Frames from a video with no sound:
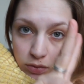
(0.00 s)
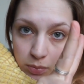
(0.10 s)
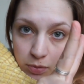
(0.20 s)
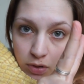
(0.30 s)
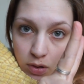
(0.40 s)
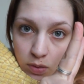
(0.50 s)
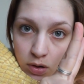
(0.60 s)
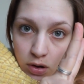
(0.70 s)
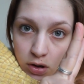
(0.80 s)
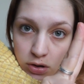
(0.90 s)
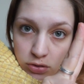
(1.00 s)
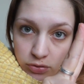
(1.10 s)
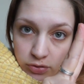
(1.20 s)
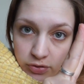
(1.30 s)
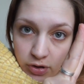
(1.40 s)
numero
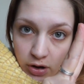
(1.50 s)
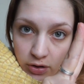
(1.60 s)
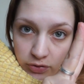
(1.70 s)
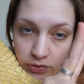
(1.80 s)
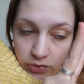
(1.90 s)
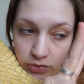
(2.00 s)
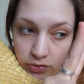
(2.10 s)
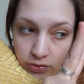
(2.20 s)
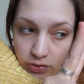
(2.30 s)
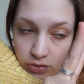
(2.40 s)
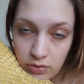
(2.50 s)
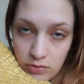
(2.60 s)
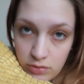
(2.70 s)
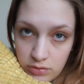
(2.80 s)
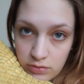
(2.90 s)
dos
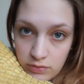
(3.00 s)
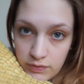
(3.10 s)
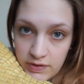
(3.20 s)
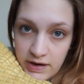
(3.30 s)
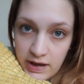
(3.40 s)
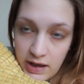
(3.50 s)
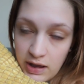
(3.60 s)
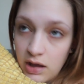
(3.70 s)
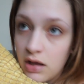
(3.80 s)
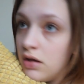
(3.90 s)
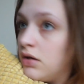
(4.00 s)
for the day.